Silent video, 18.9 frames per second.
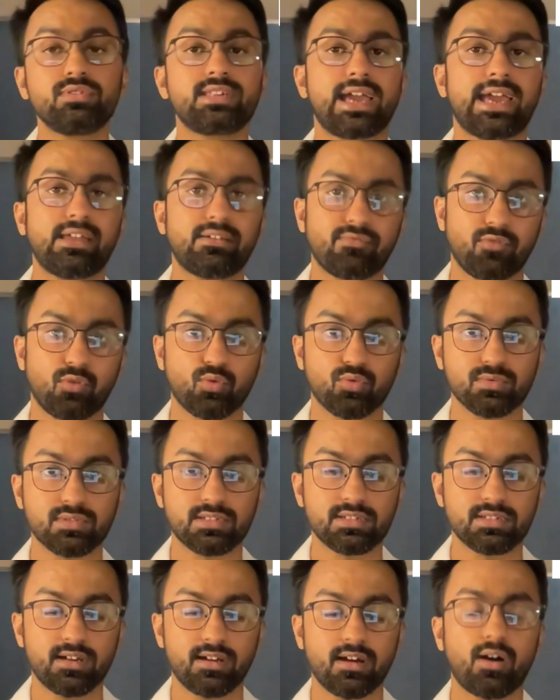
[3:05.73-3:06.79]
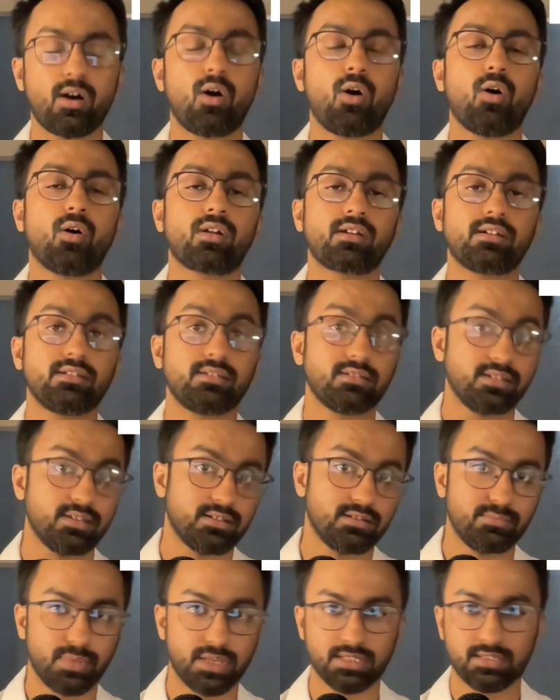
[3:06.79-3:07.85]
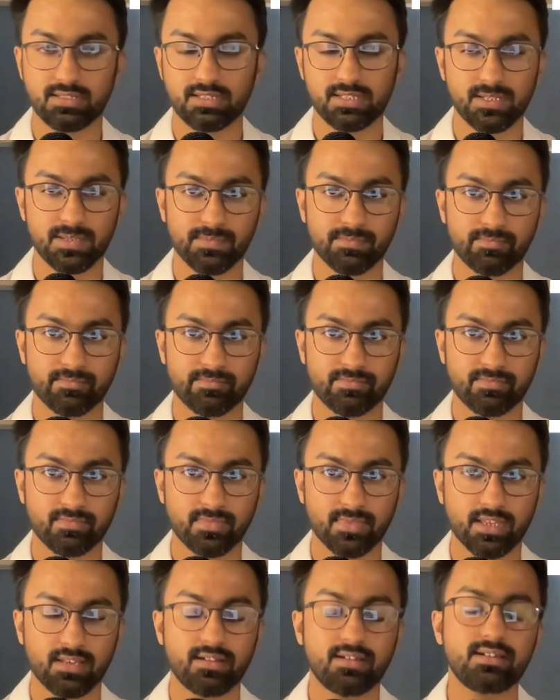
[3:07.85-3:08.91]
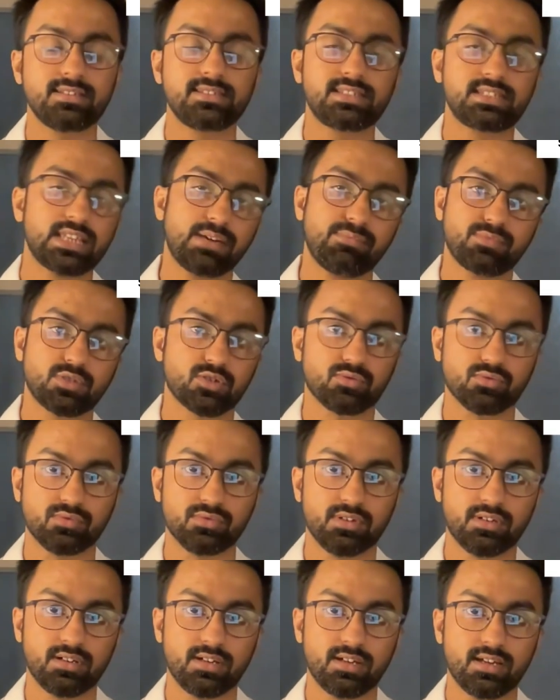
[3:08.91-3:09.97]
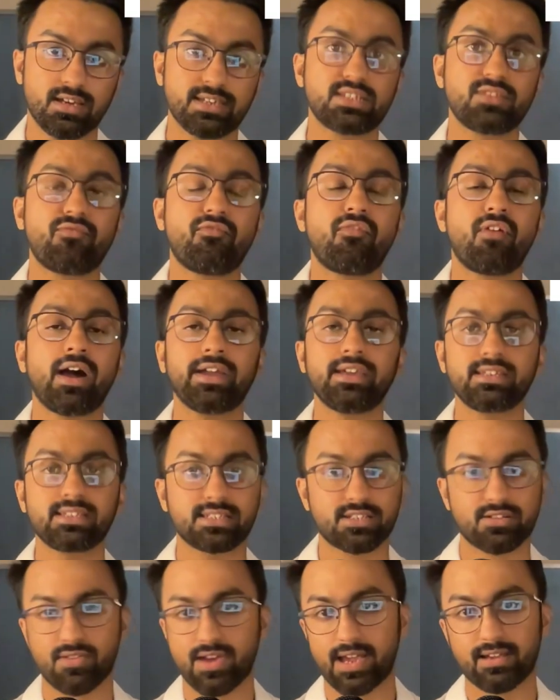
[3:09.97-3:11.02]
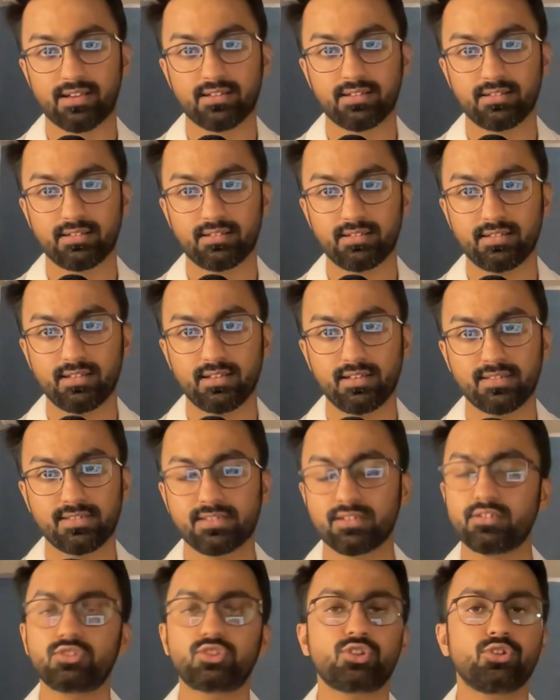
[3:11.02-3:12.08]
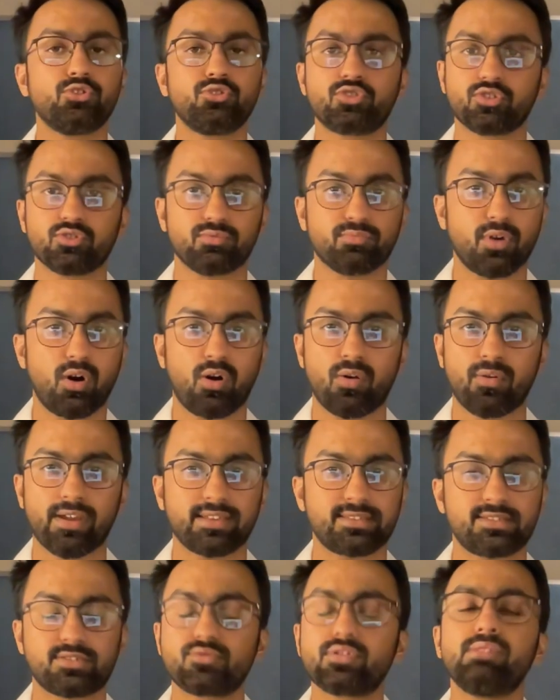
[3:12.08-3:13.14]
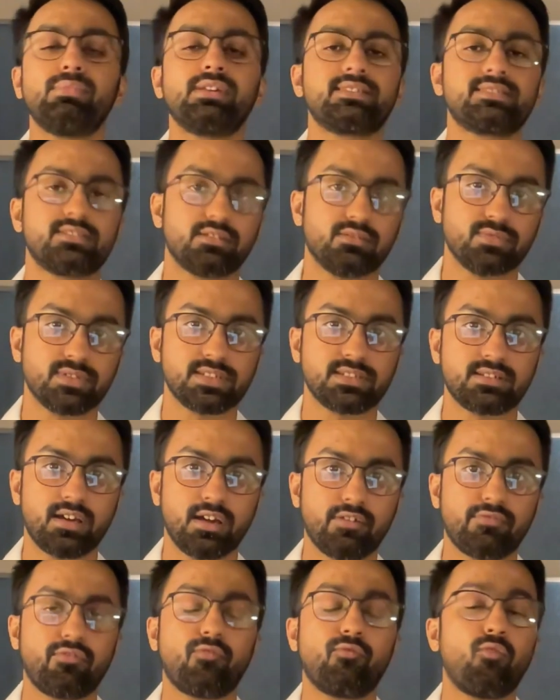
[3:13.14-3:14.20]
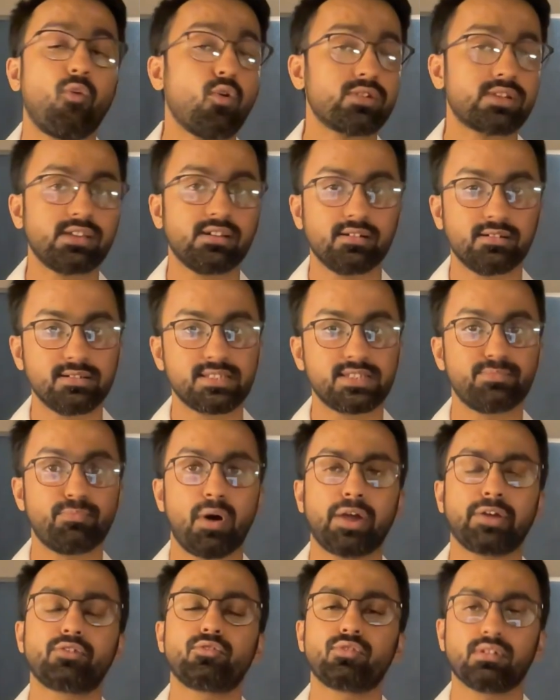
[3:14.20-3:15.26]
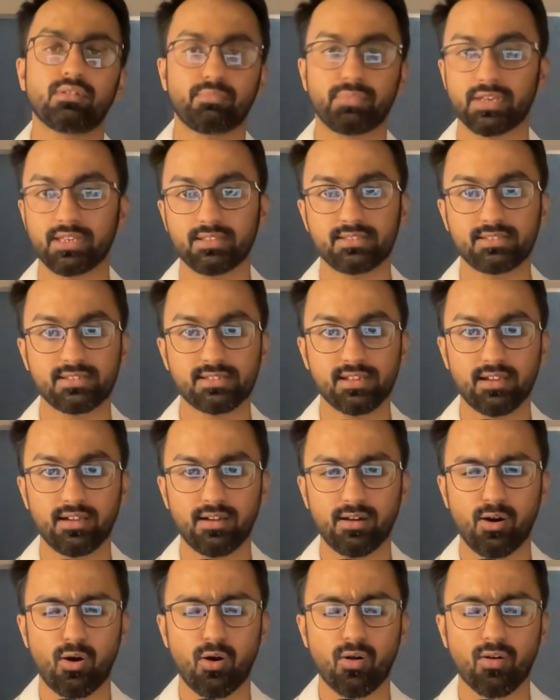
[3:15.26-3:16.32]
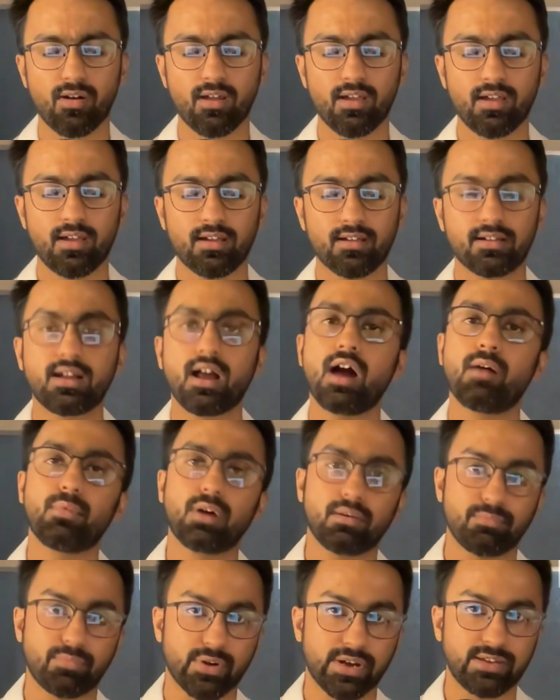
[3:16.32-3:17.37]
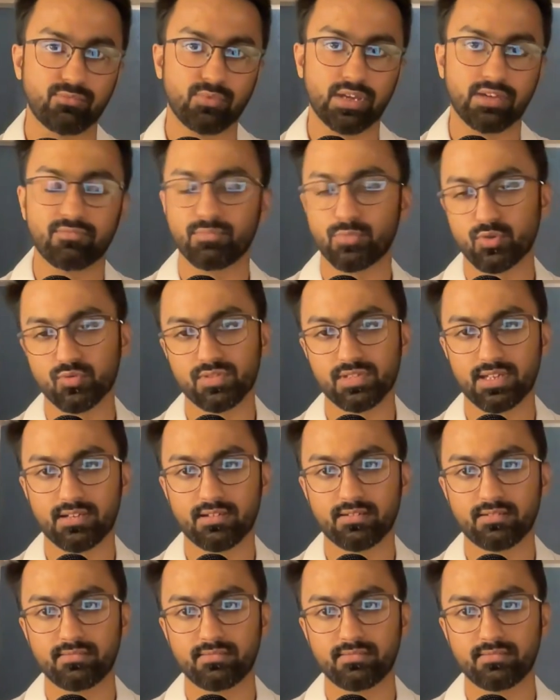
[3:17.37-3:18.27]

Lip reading: headphones or earbuds. Step two is find a track. Search YouTube or a streaming service for 40 hertz binaural beats or gamma brainwave music.